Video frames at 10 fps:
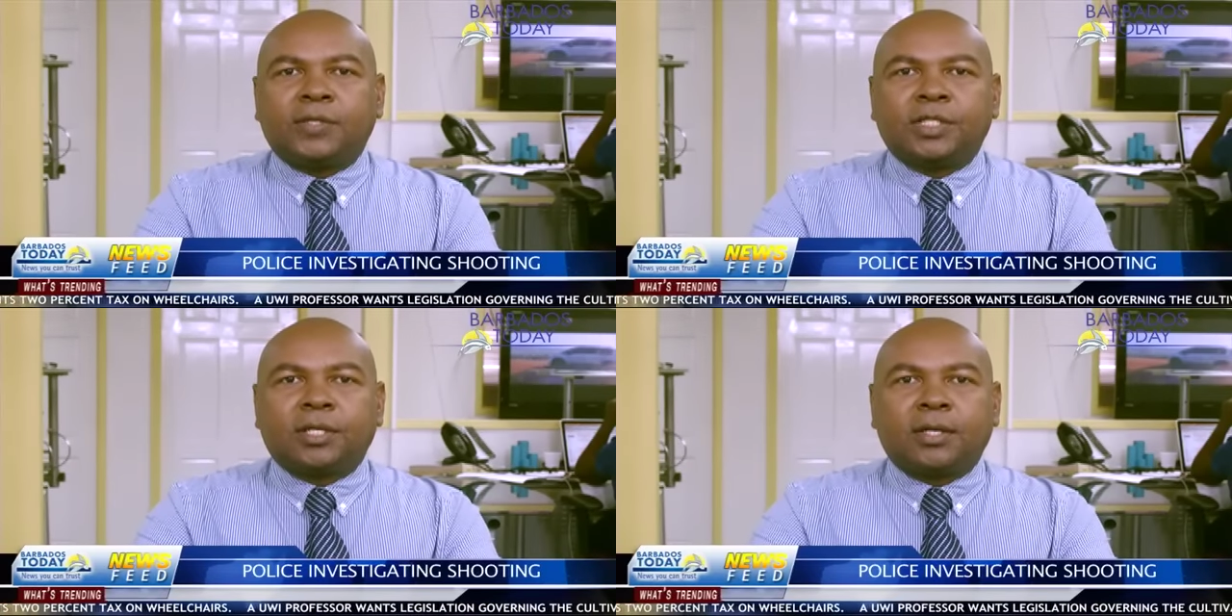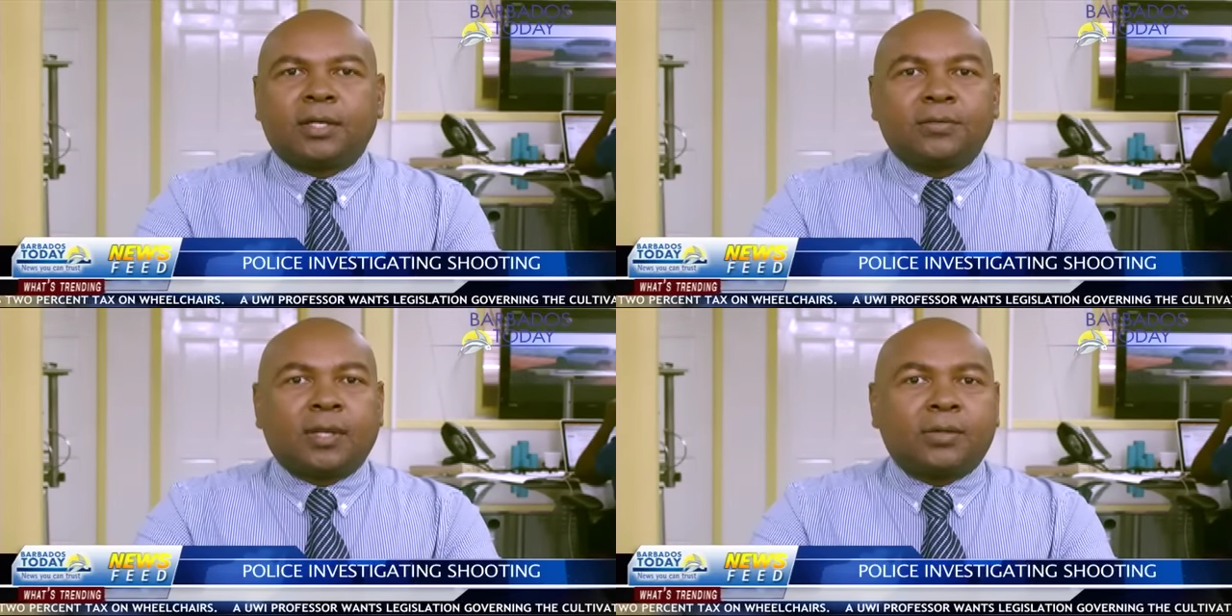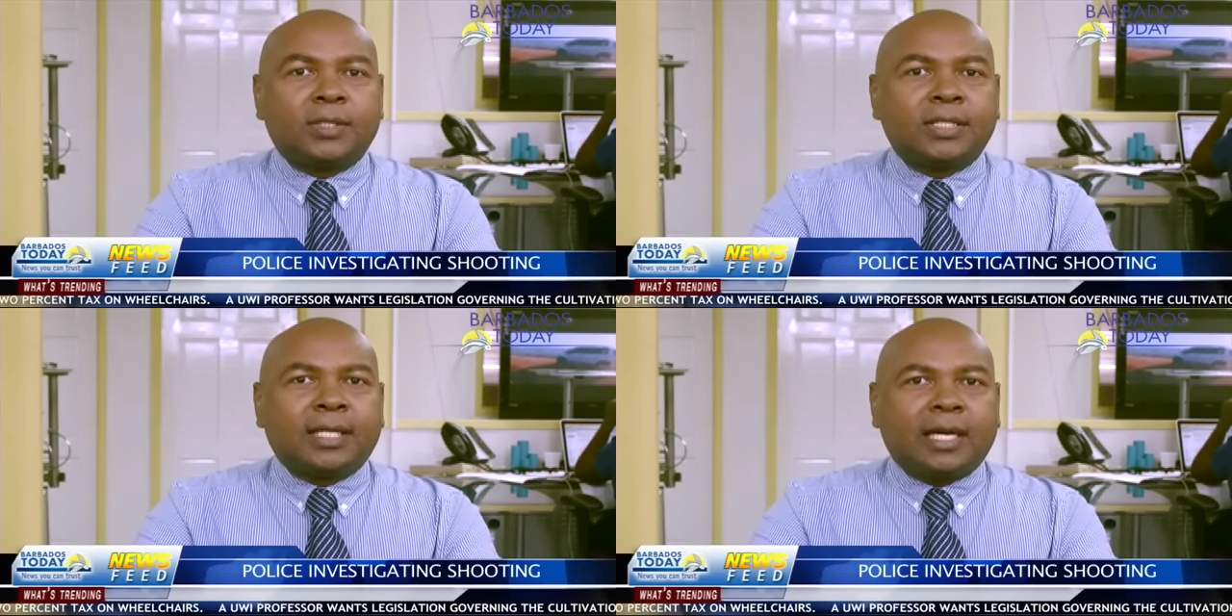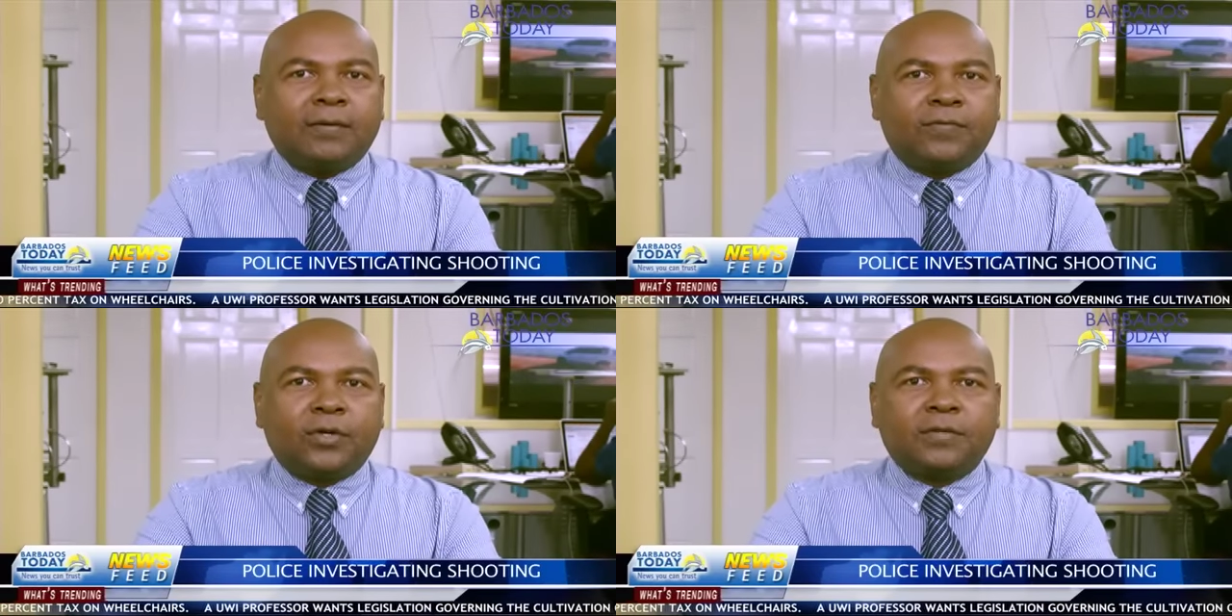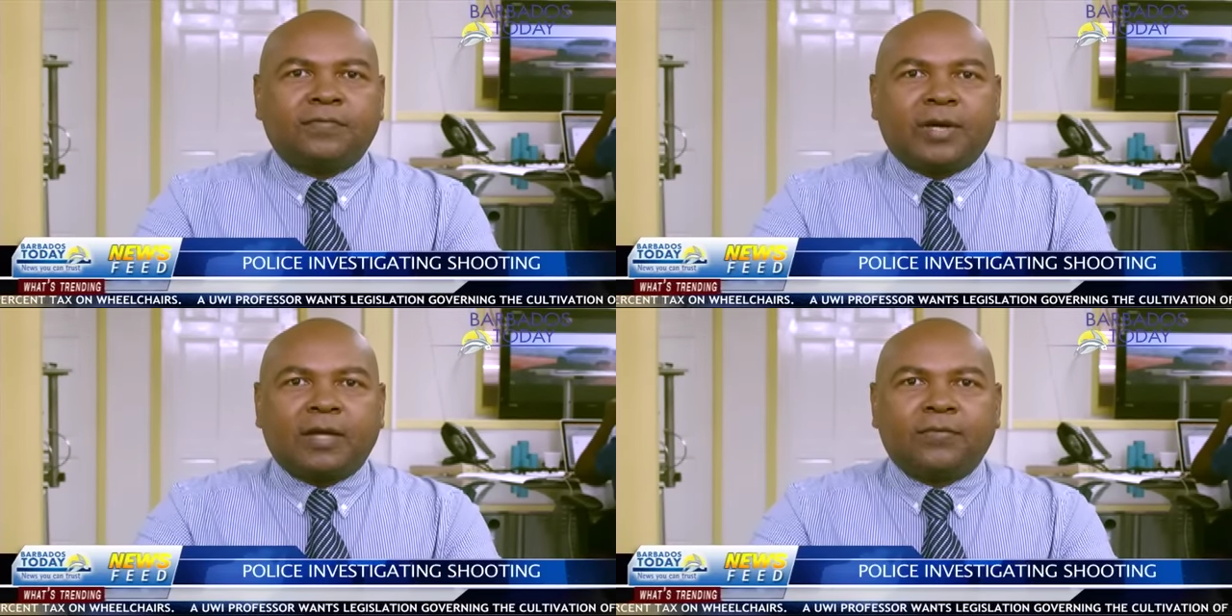which occurred around
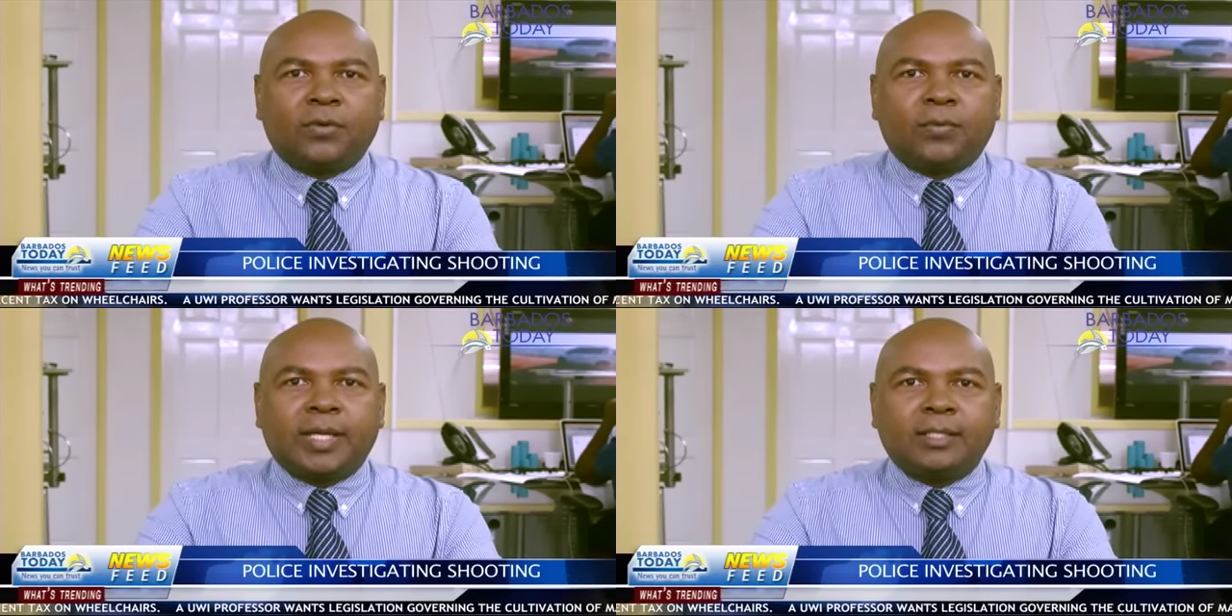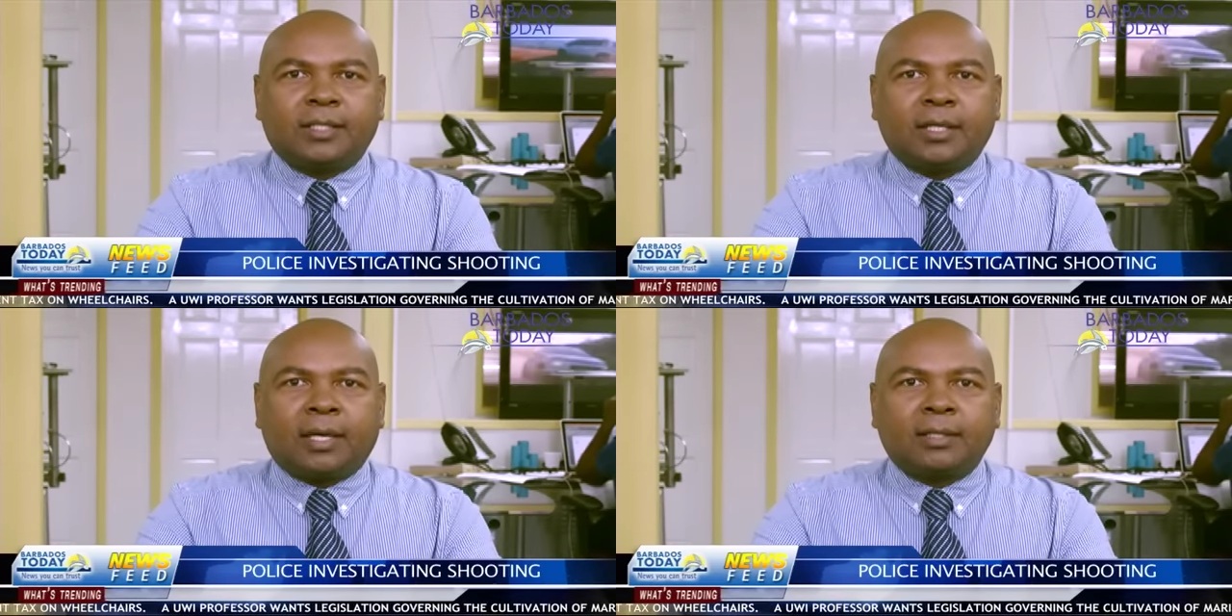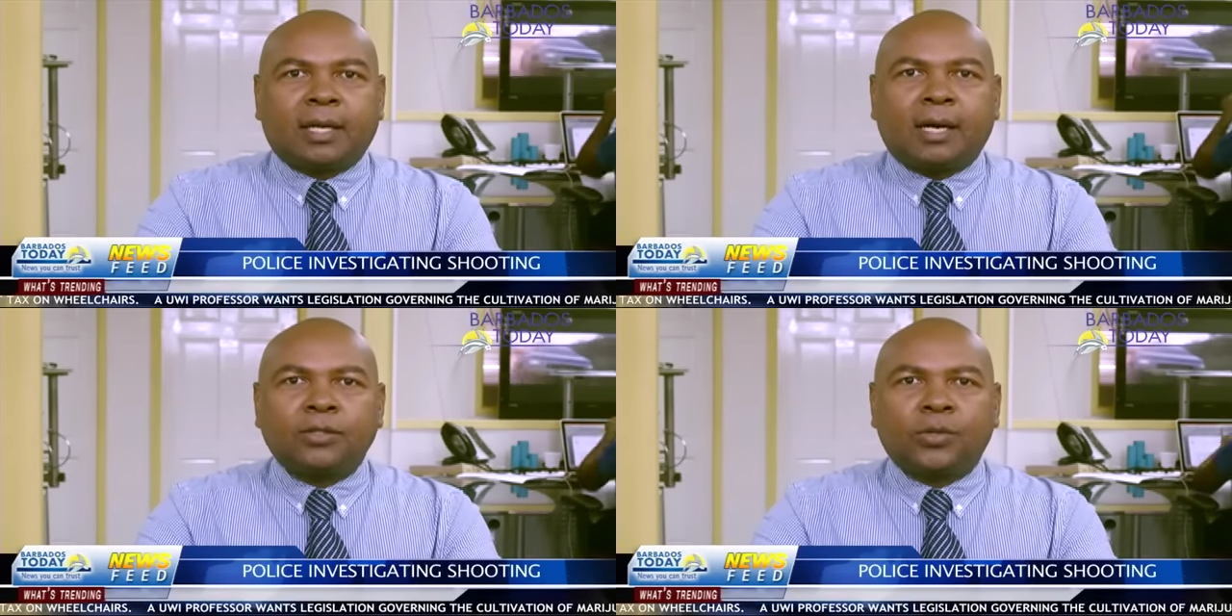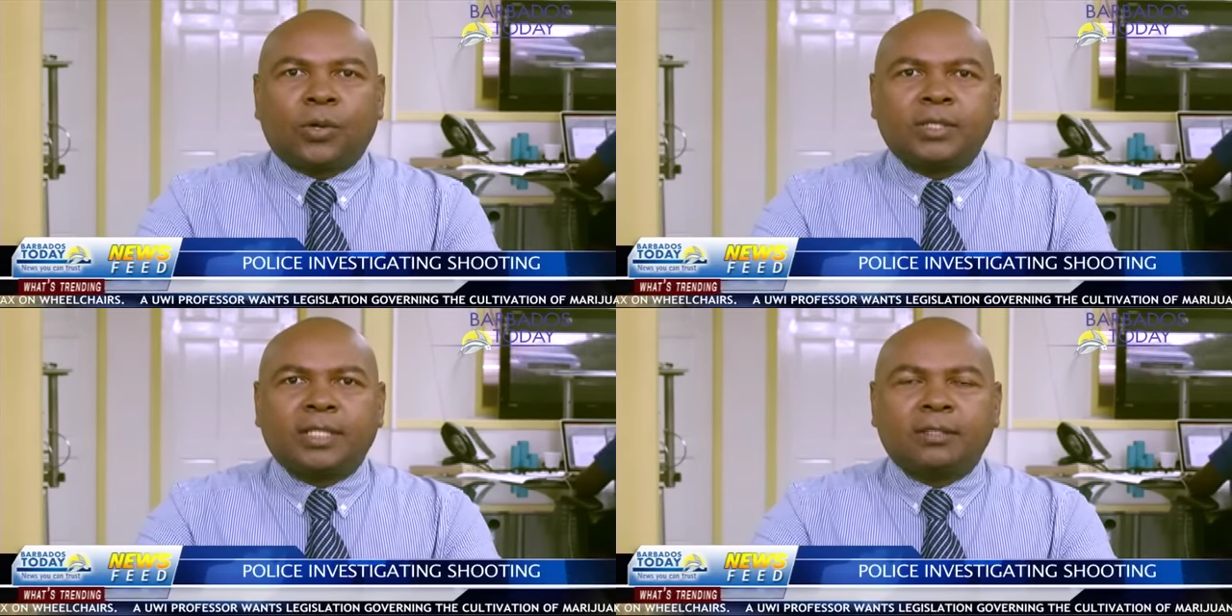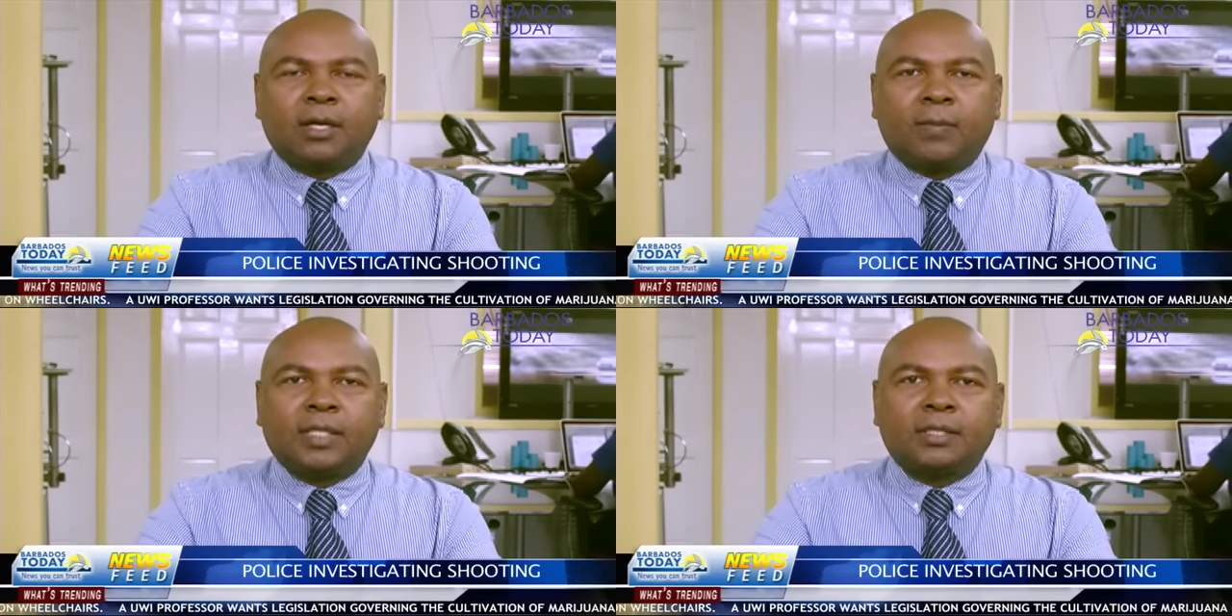9:45 on Wednesday at Arch Hall, St.
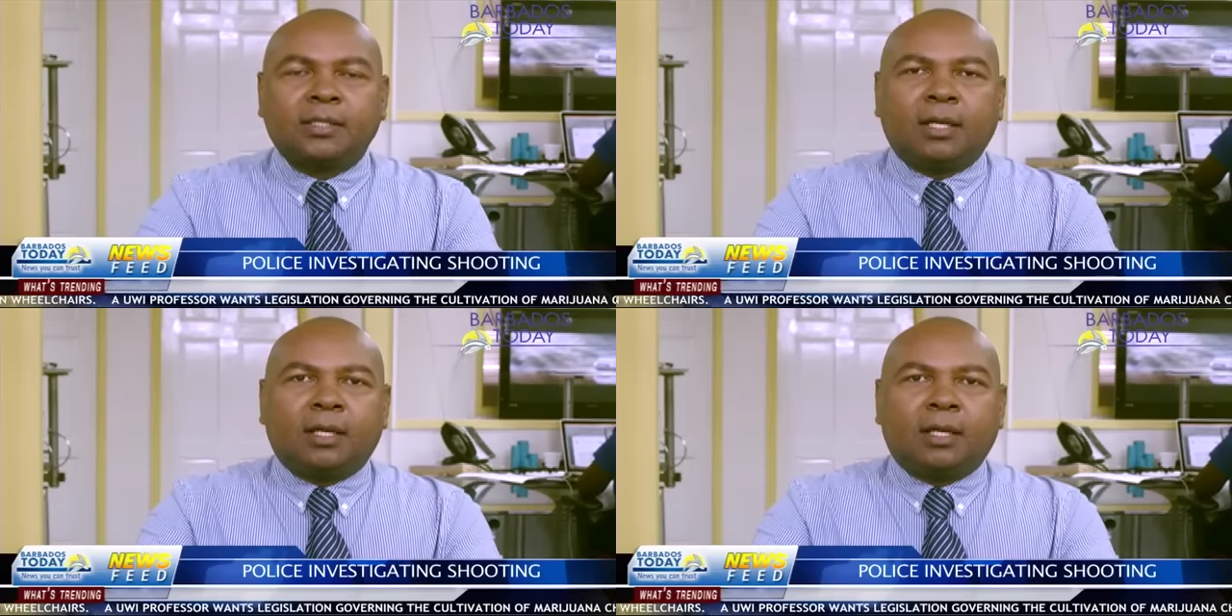Thomas.